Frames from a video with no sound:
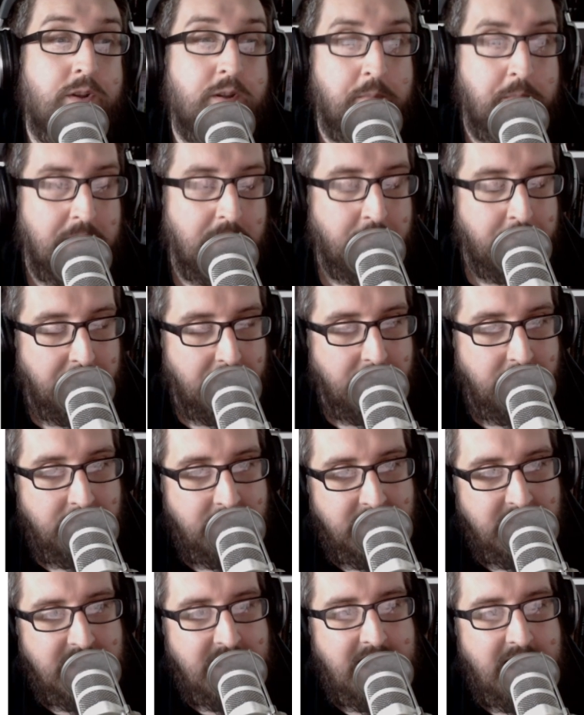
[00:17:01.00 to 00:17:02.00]
Bilbo
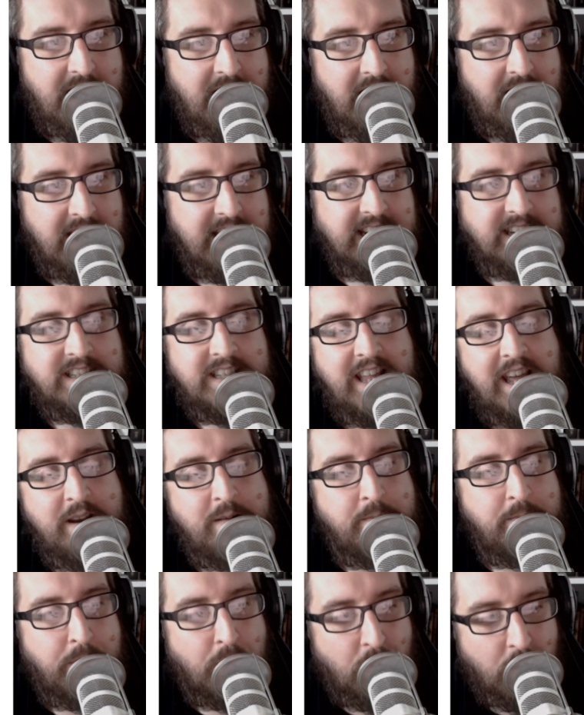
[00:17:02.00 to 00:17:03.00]
is then
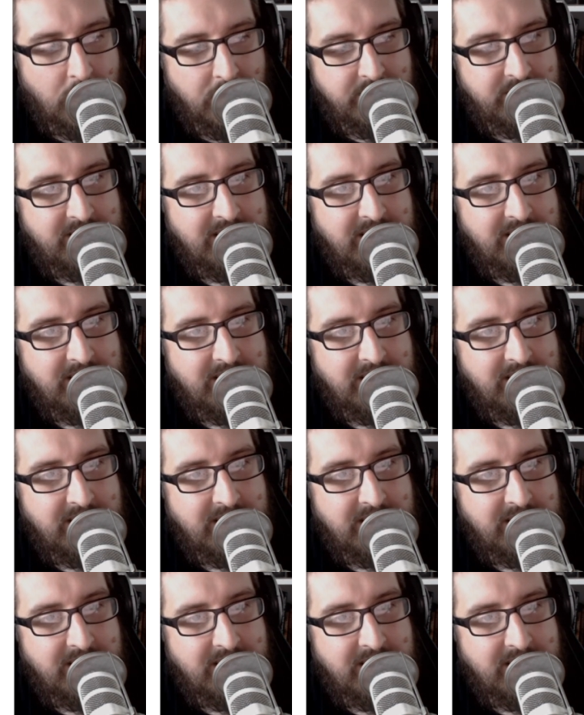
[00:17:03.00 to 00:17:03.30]
bought